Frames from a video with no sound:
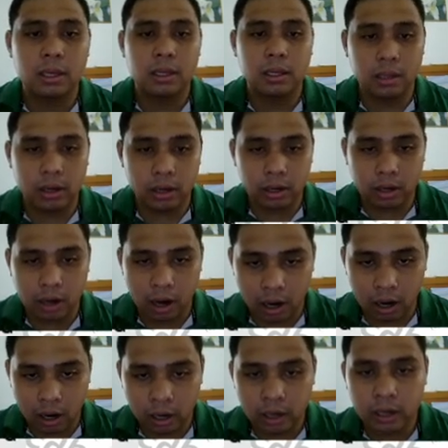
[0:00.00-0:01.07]
there
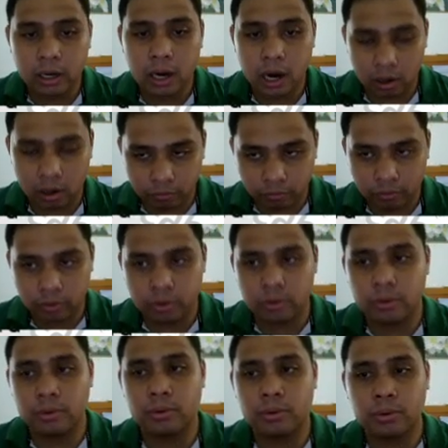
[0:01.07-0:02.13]
are a
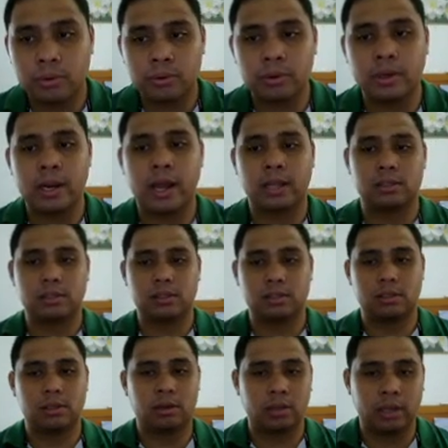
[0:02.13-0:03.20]
few
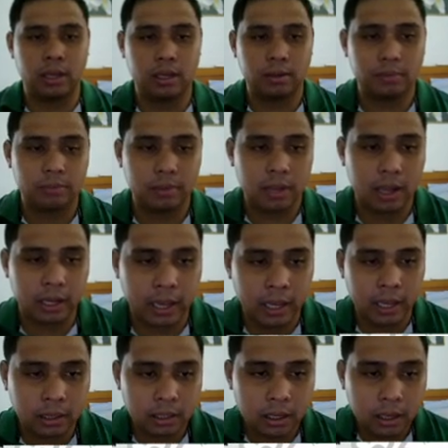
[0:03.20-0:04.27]
nuts. Okay,
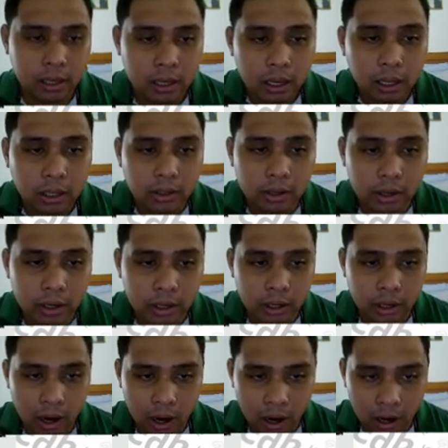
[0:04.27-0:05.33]
again,
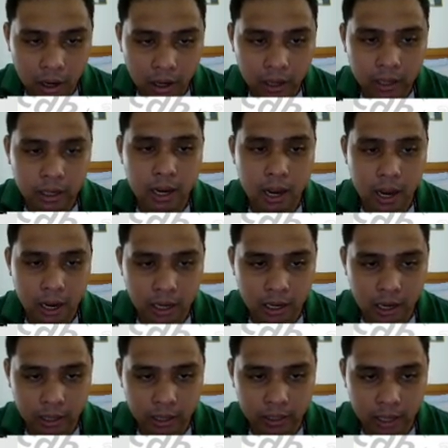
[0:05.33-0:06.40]
there are a
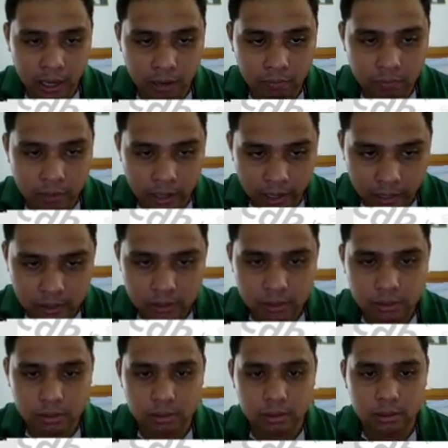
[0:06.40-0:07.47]
lot of
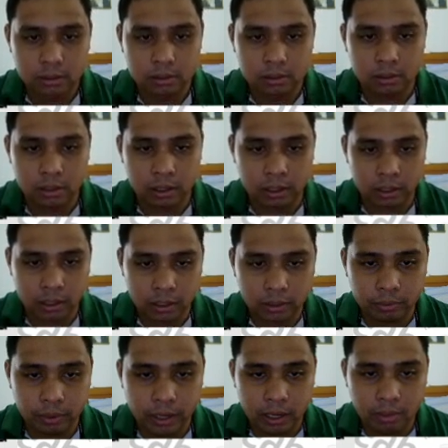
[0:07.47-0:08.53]
nuts. Then here
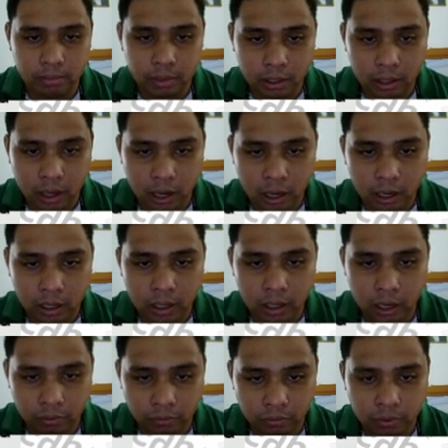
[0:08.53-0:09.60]
we have there are
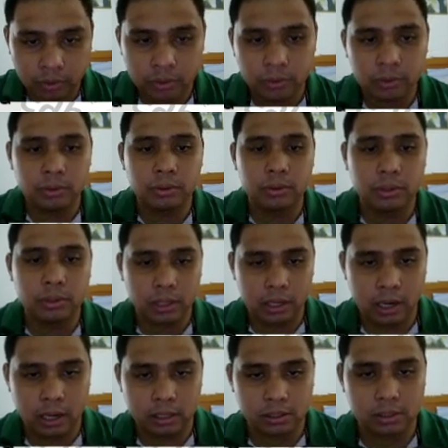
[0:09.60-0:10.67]
a few
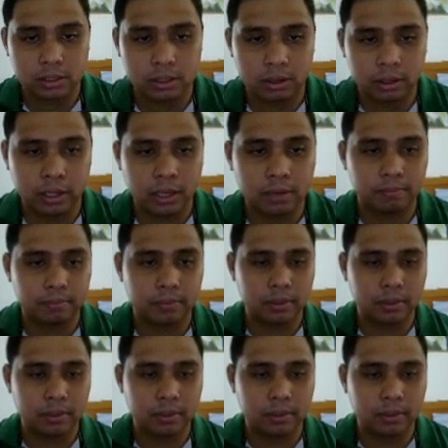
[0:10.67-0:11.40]
nuts. Okay,